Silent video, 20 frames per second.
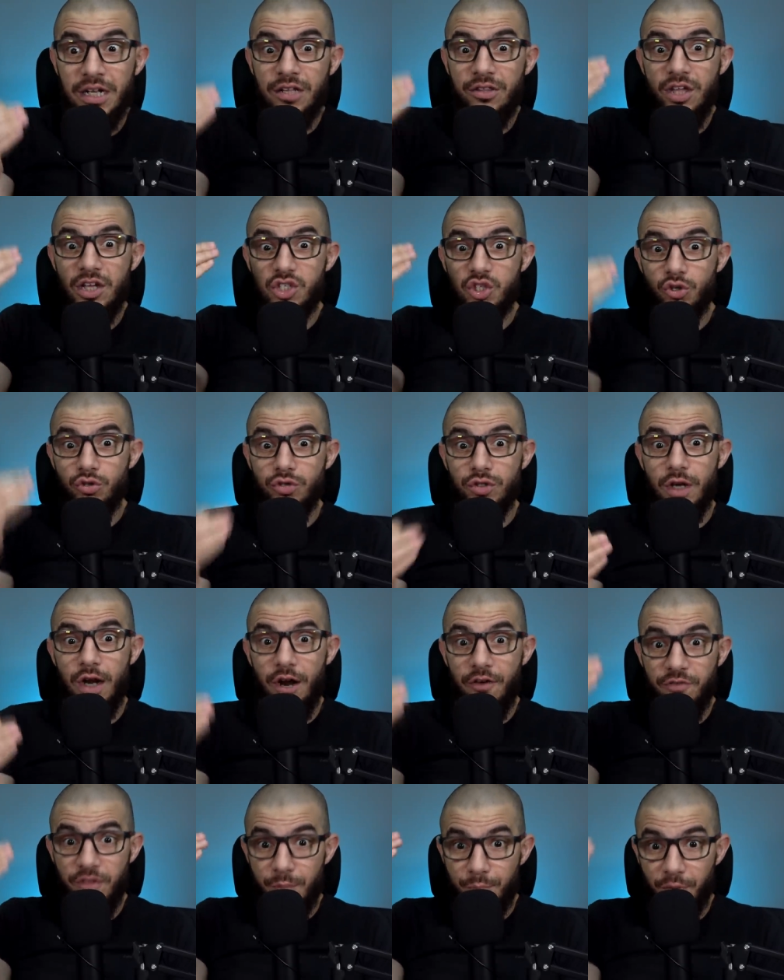The Sunnah
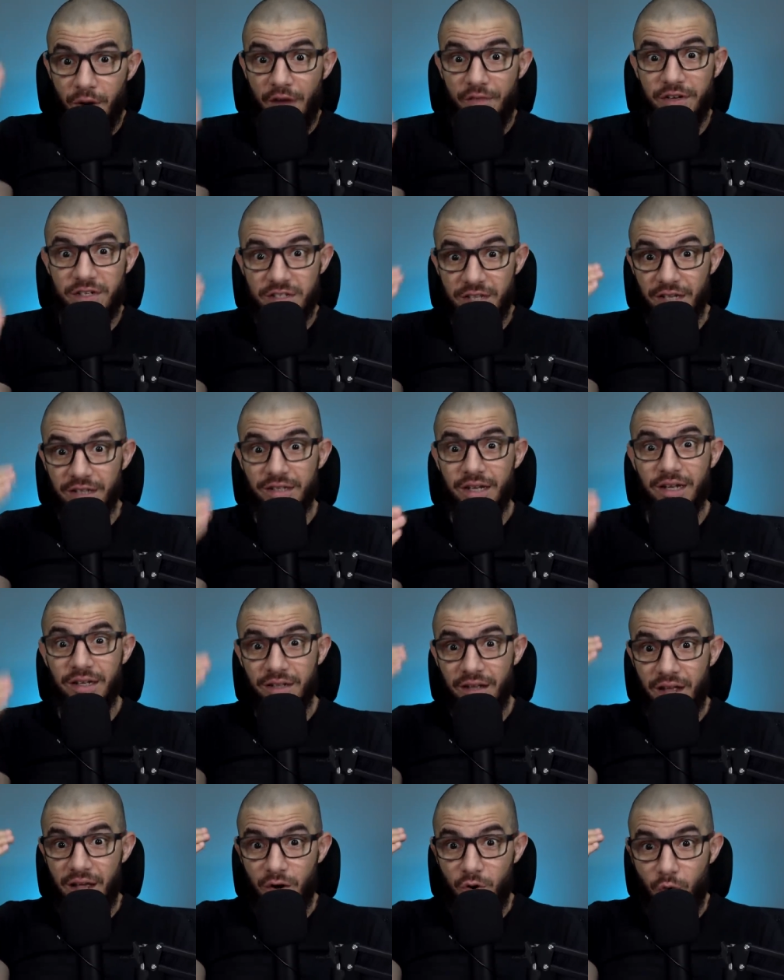of the Prophet
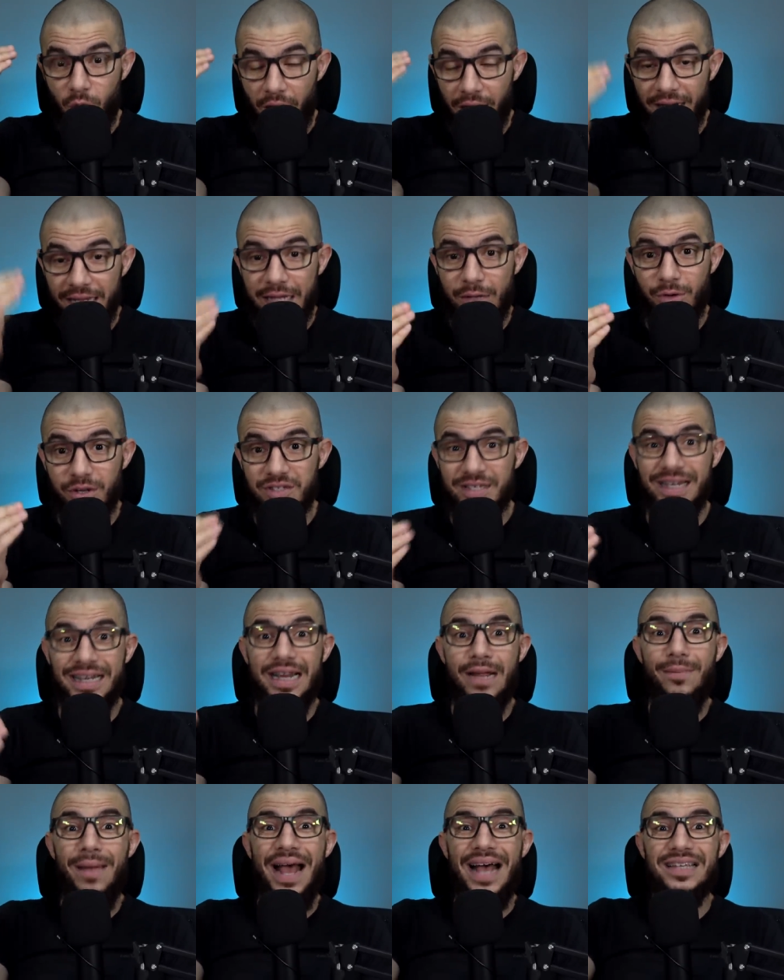Sallallahu Alaihi
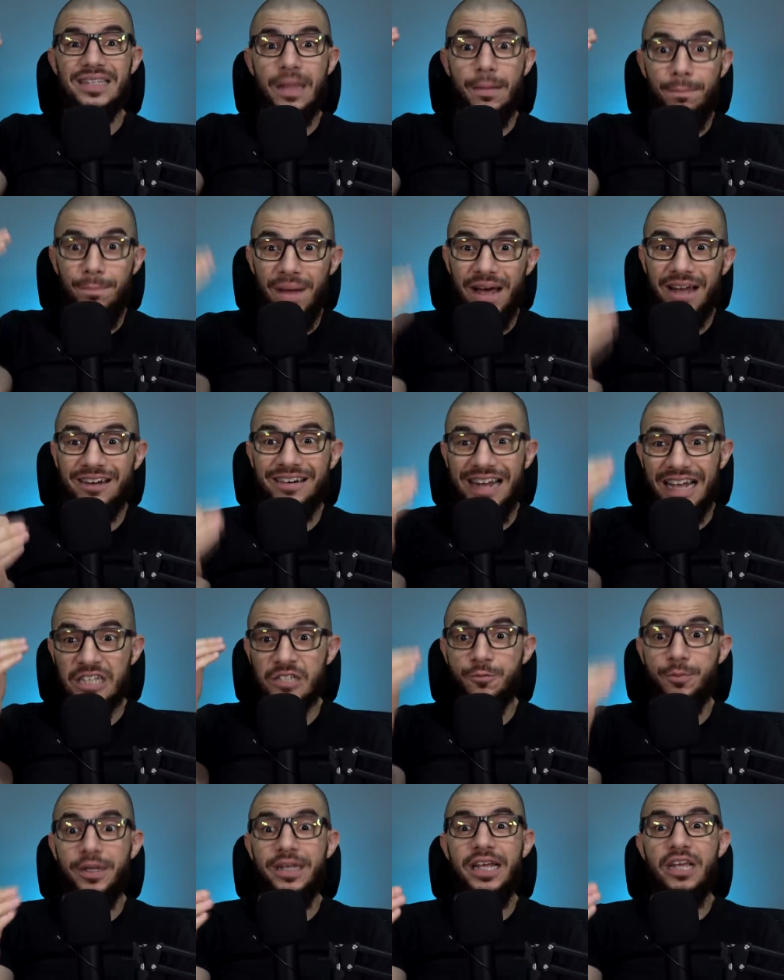Wasallam has a better
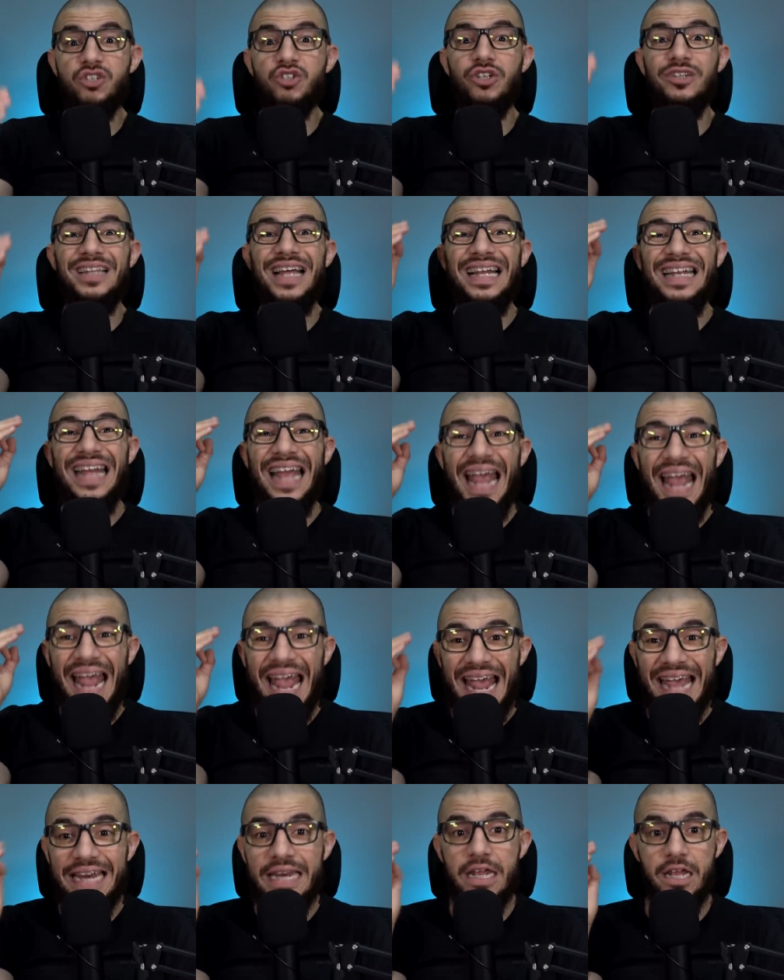explanation than
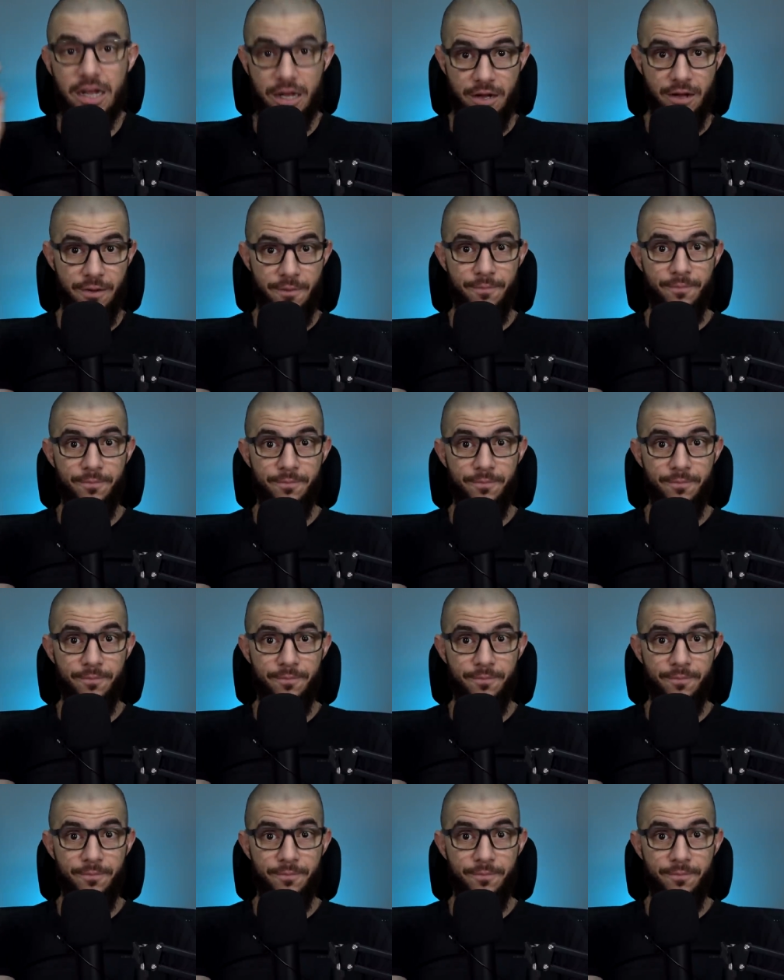any